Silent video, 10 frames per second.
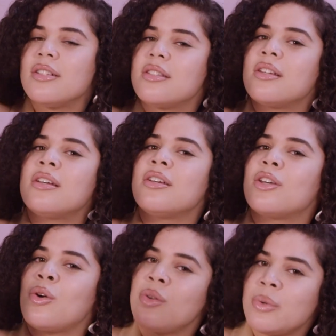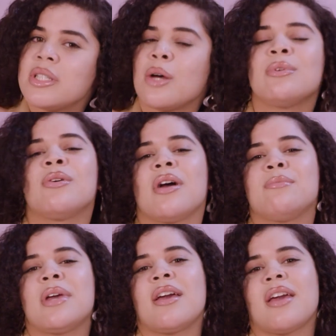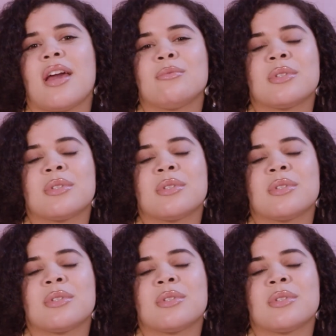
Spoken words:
to go to a WNBA game.